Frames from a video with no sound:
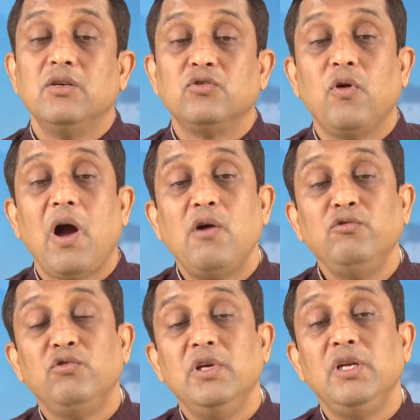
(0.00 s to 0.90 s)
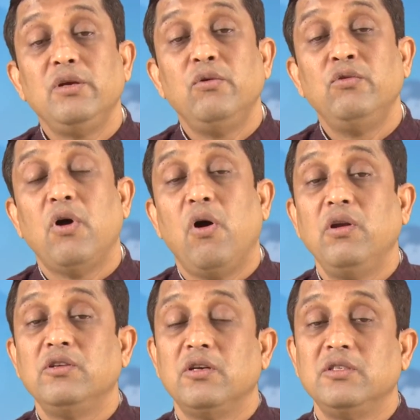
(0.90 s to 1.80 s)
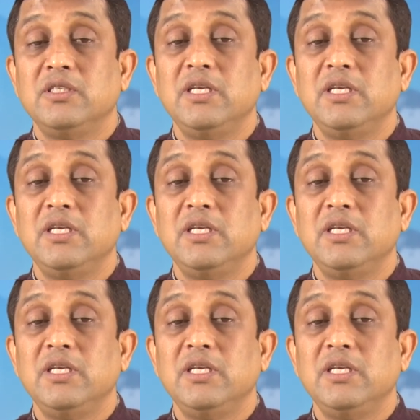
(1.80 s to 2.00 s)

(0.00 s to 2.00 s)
So how to include all such